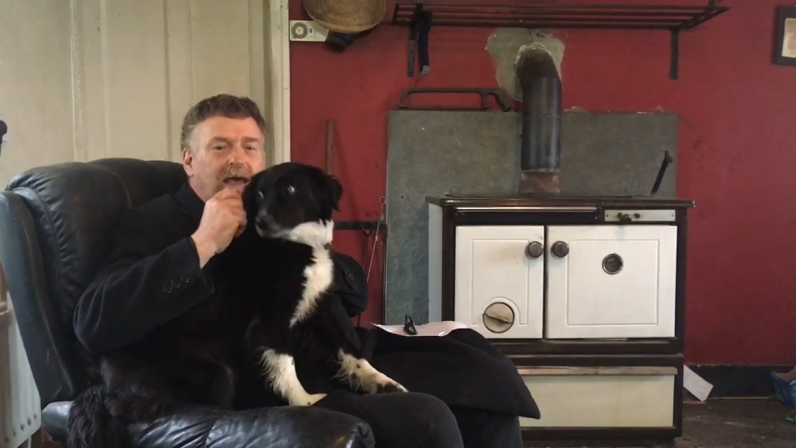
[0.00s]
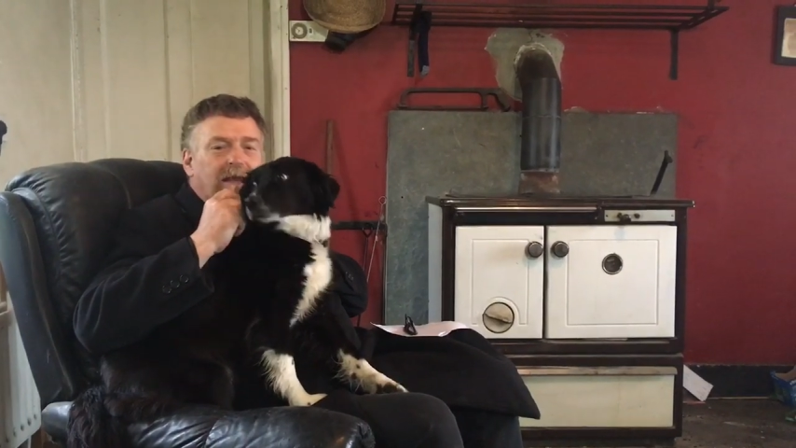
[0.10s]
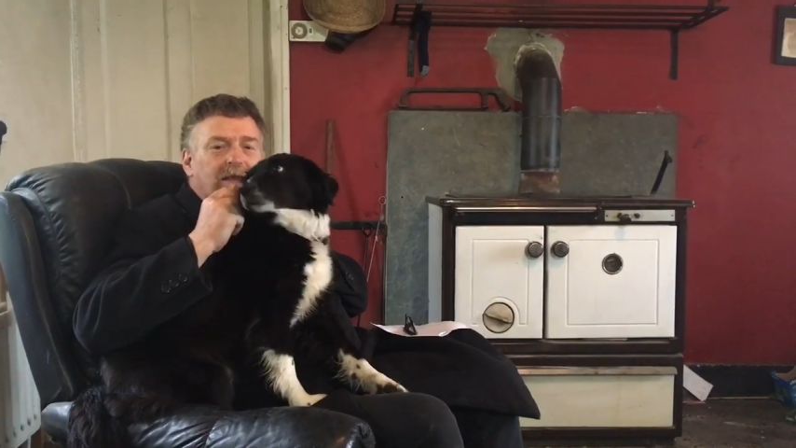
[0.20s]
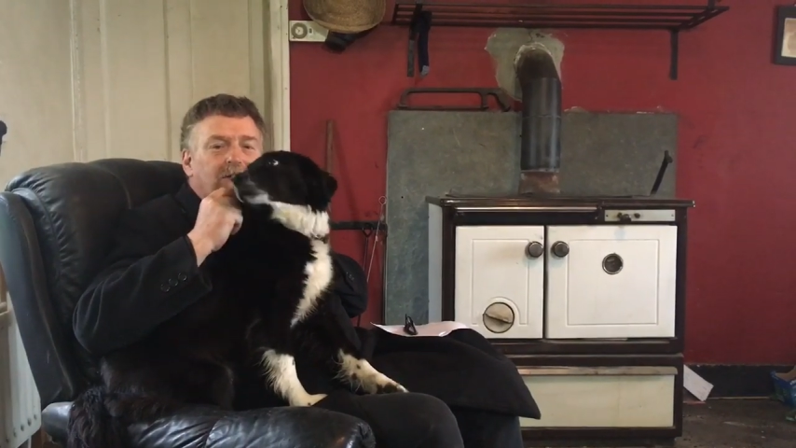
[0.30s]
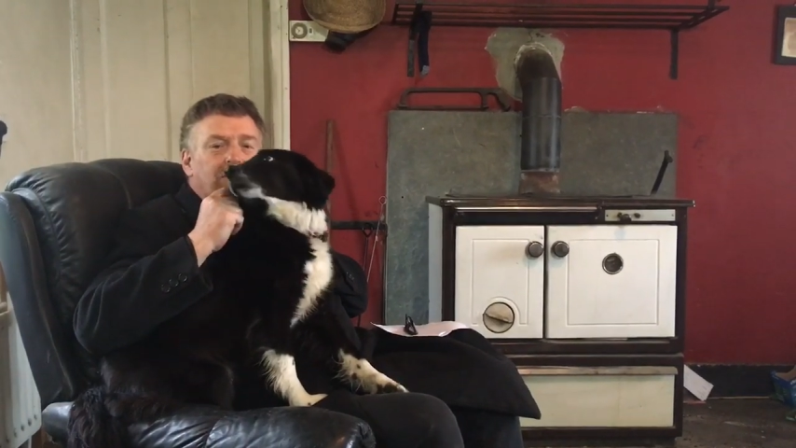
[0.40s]

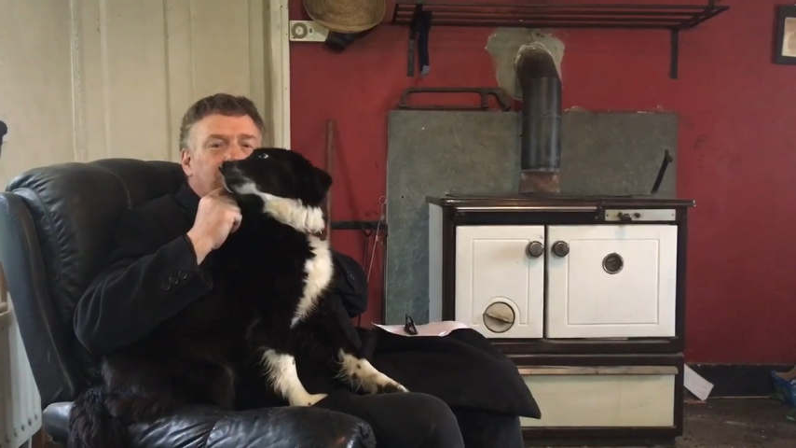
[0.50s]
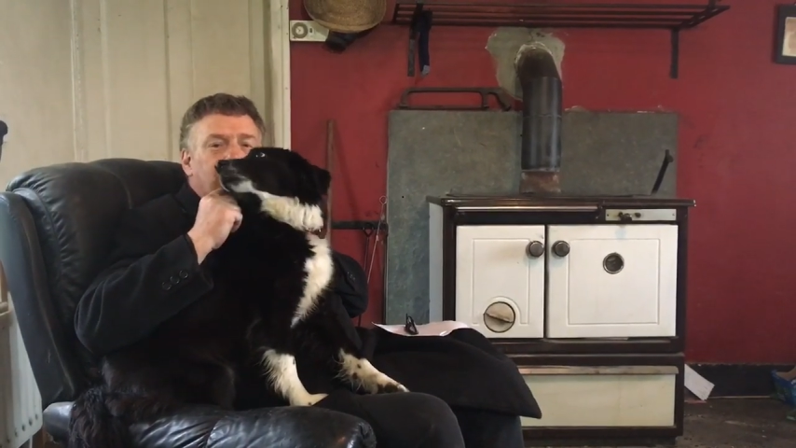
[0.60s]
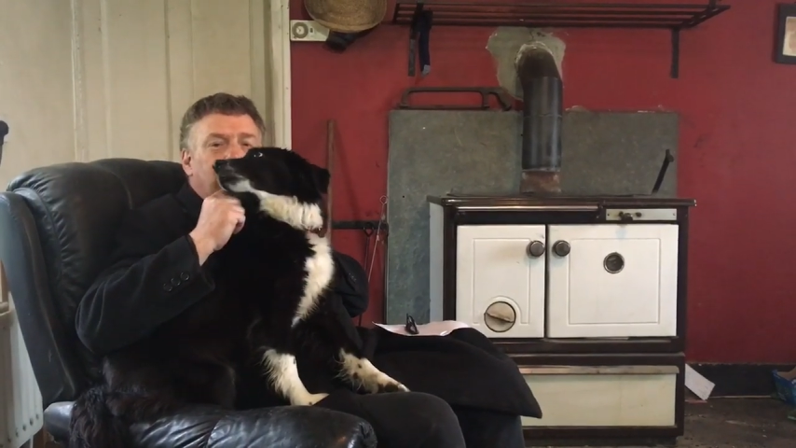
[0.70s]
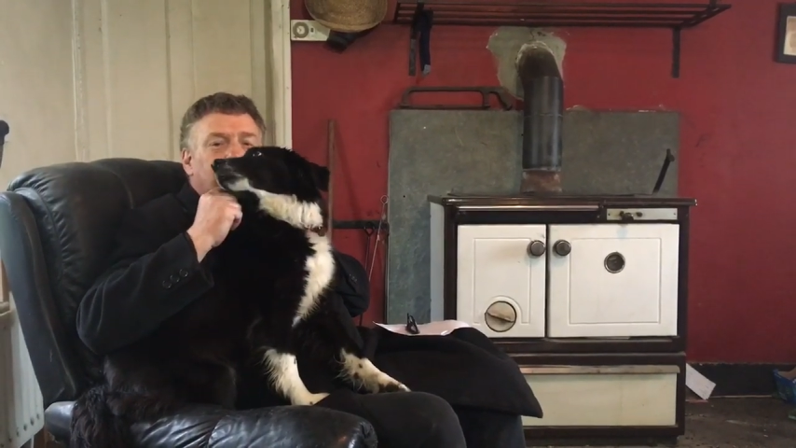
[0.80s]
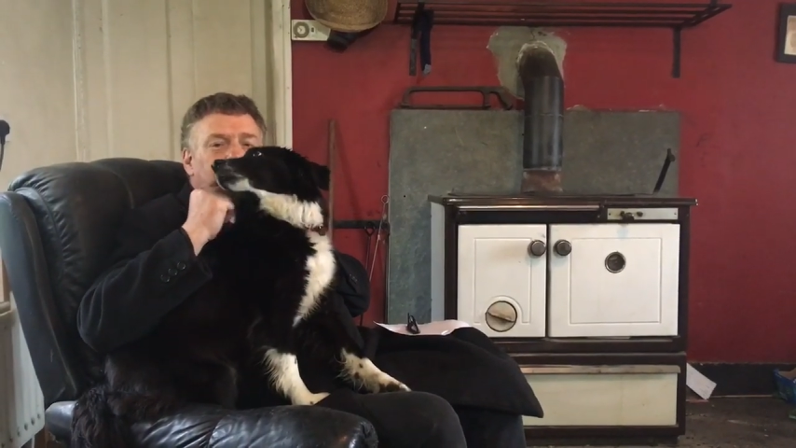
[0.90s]
and the only
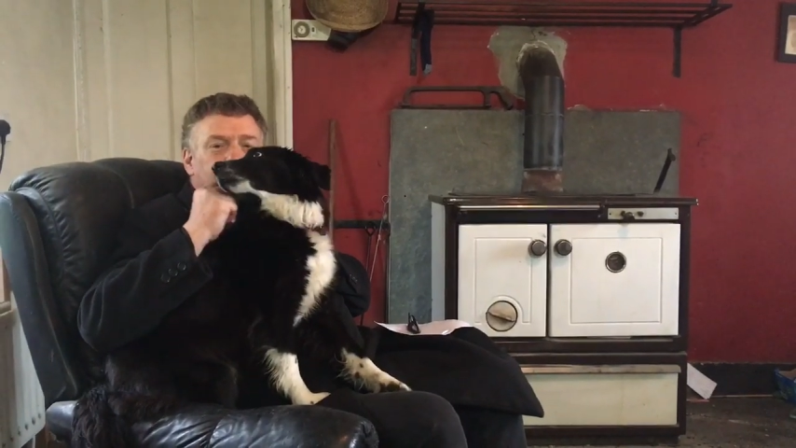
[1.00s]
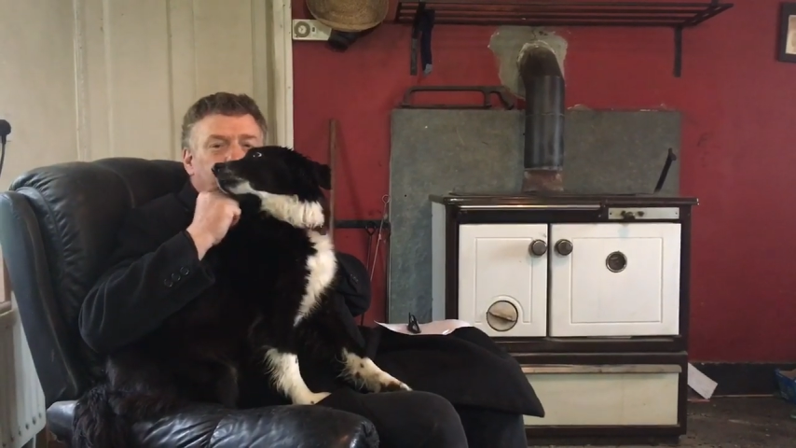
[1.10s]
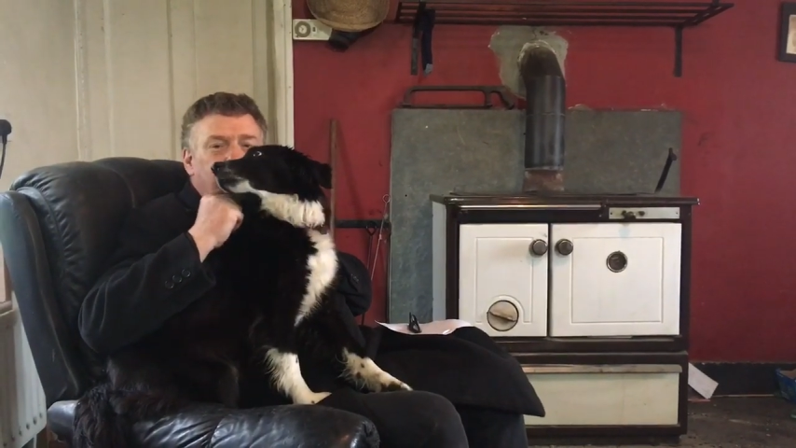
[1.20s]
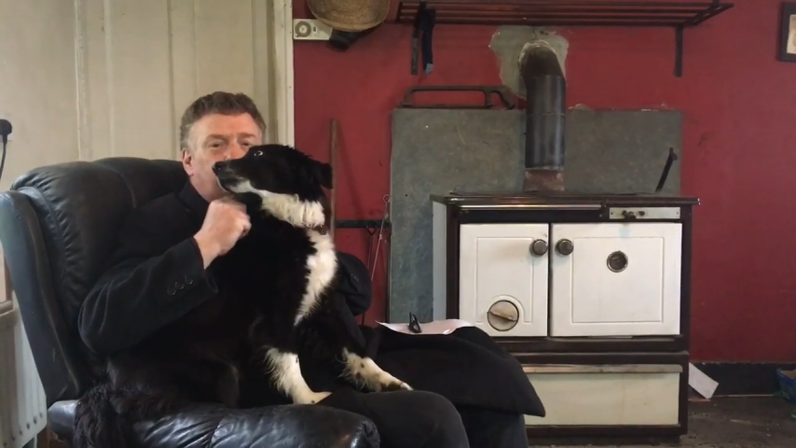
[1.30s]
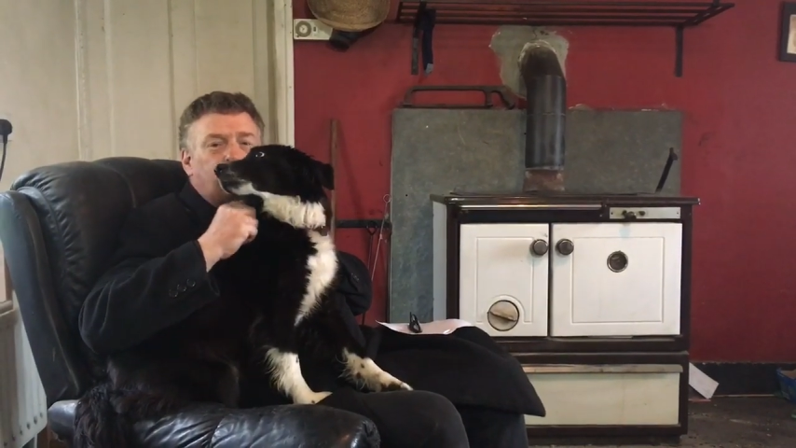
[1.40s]
man that
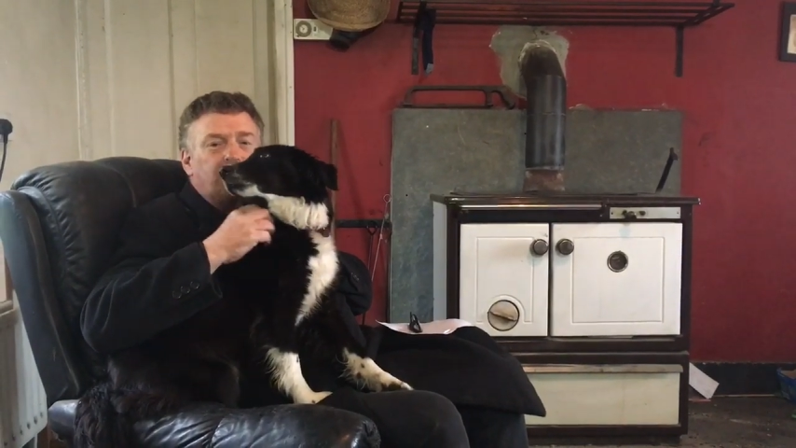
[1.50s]
tripped up